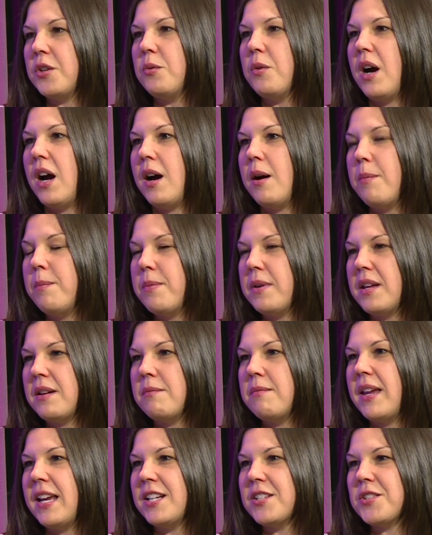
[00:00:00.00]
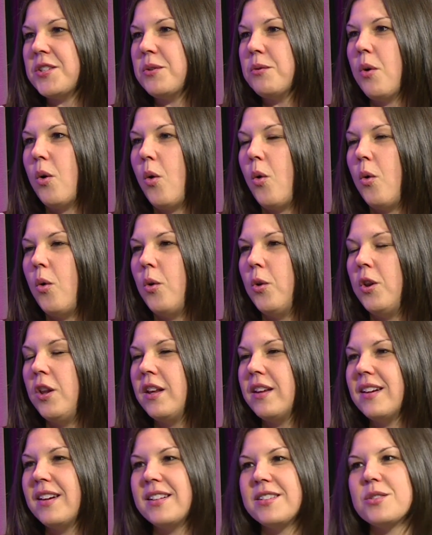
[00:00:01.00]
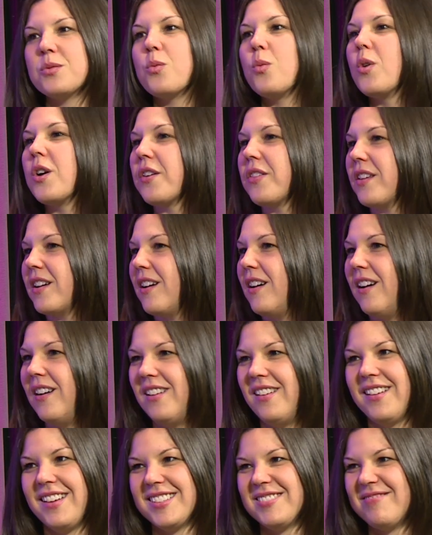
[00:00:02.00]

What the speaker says: you up and makes you whole, it's worth it all.